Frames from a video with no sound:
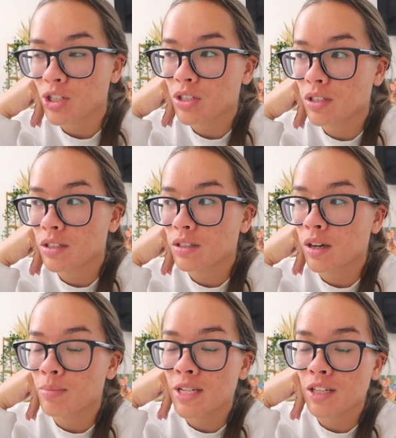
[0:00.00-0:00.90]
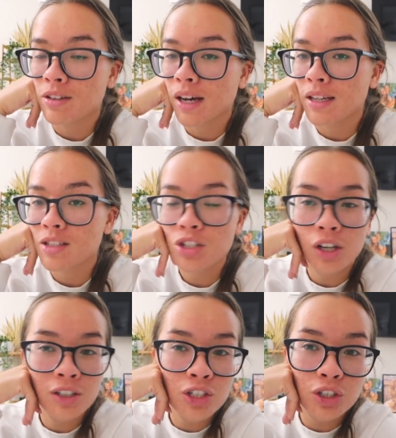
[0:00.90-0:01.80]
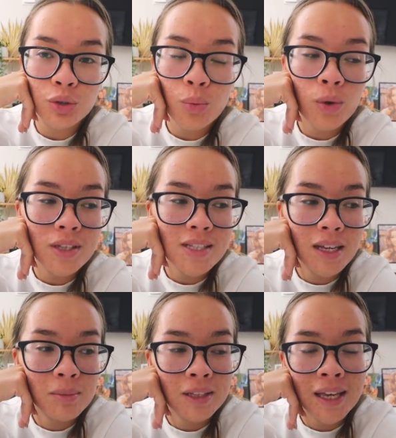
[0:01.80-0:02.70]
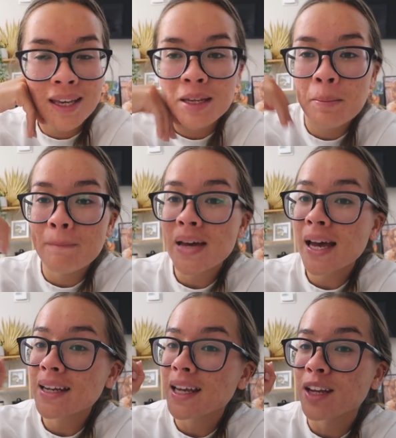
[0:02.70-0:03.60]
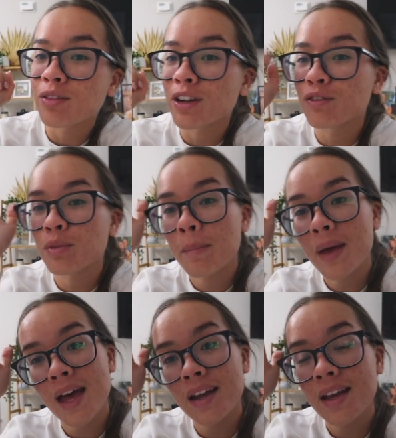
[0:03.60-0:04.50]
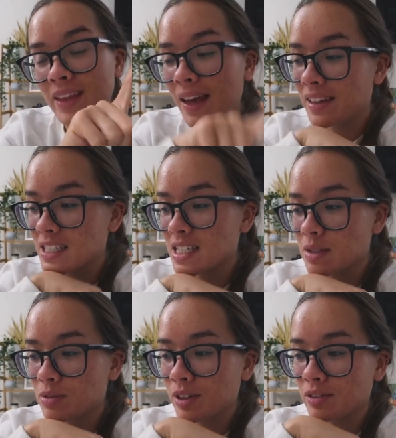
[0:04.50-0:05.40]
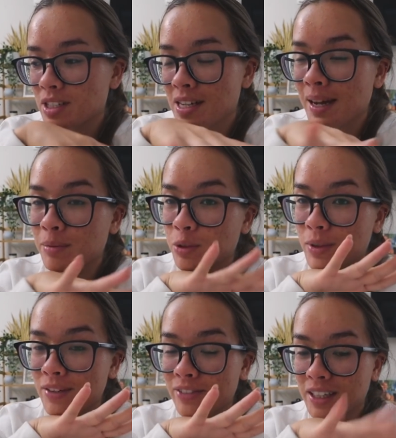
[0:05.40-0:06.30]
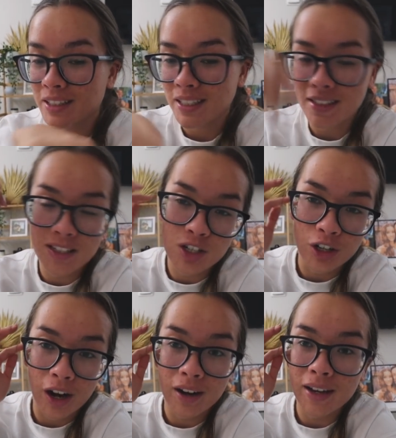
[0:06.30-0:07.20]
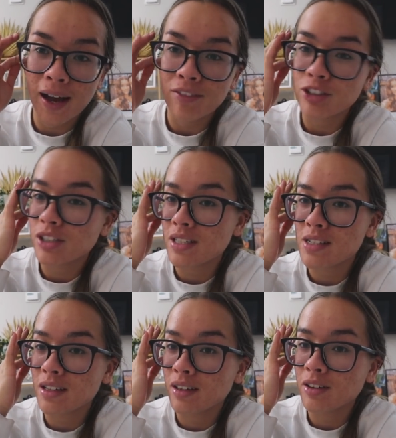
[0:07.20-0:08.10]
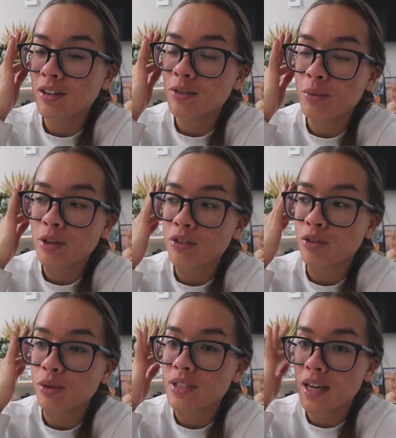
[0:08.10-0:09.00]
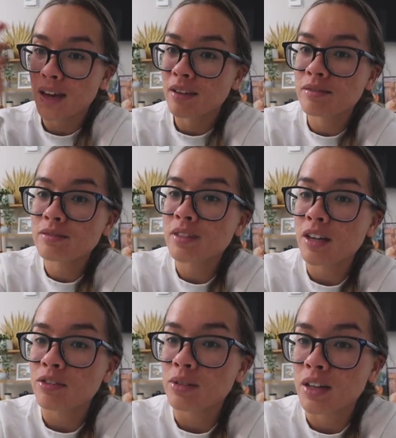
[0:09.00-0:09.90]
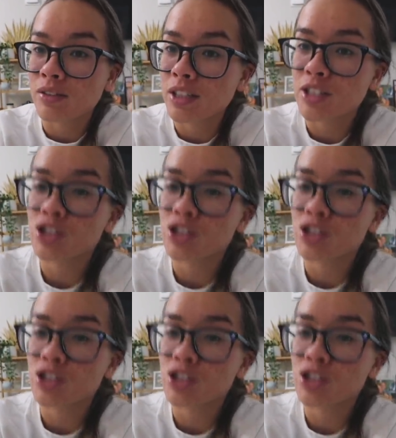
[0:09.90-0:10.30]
just gonna update you guys and talk to you once I'm laying in bed, getting ready for bed. Yeah, this is around the time that we finally get to talk after he's done with the full day of whatever he's